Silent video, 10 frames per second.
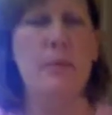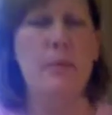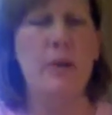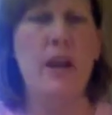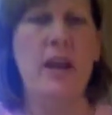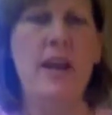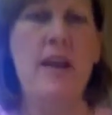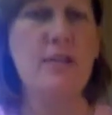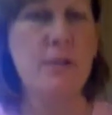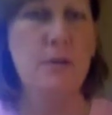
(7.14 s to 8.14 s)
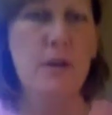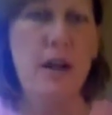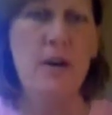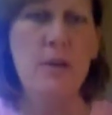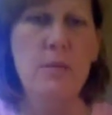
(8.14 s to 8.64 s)
When I get out of school,
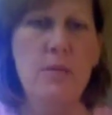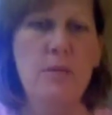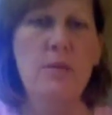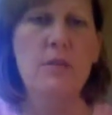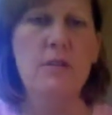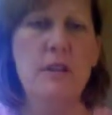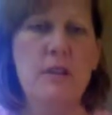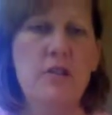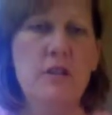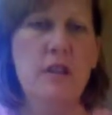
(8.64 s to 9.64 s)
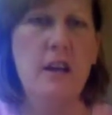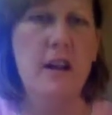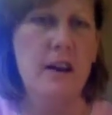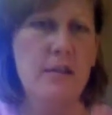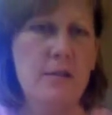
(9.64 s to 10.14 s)
I hope to teach at
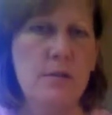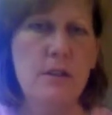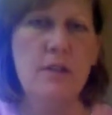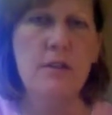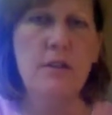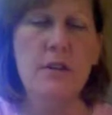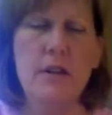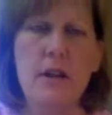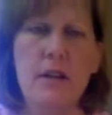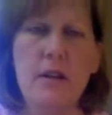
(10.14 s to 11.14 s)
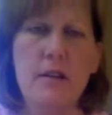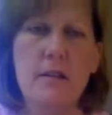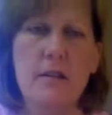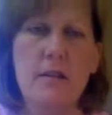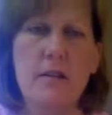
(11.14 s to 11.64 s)
a high school level,
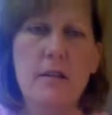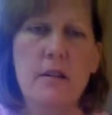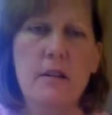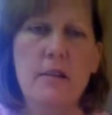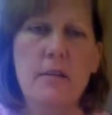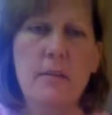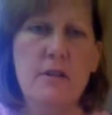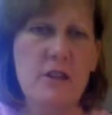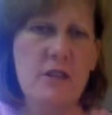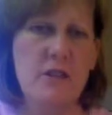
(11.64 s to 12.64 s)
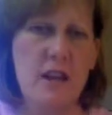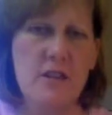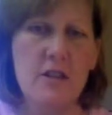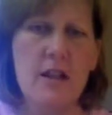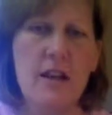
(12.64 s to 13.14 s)
a special
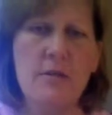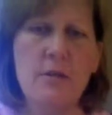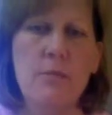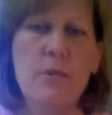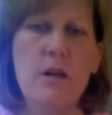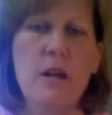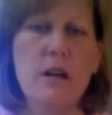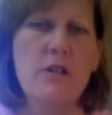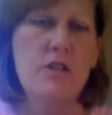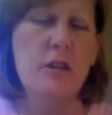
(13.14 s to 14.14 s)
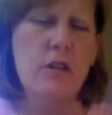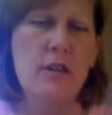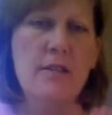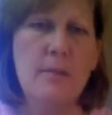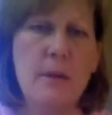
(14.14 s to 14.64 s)
education classroom.
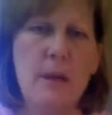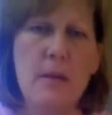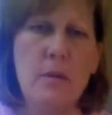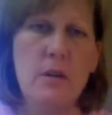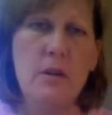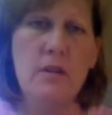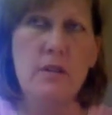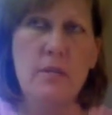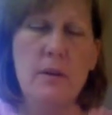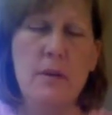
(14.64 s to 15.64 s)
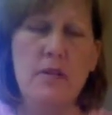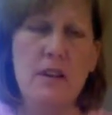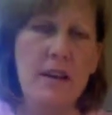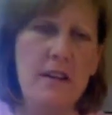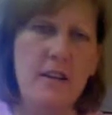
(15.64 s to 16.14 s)
Generally speaking, when you teach special
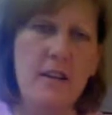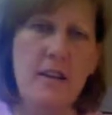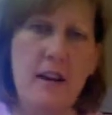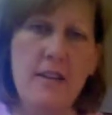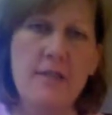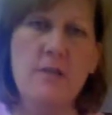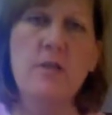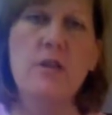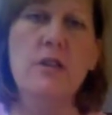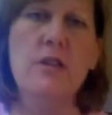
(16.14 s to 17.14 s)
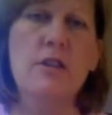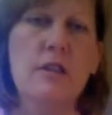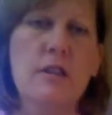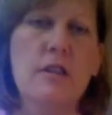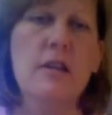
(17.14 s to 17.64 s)
ed in high school, you're going
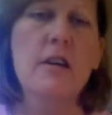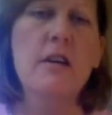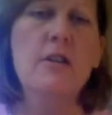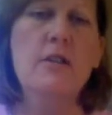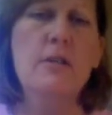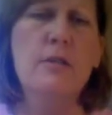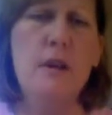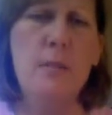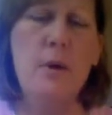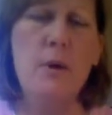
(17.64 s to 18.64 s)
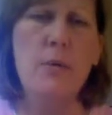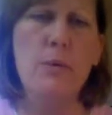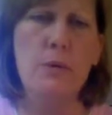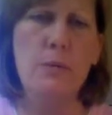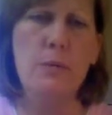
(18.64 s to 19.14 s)
to do some whole
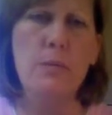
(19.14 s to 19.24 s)
group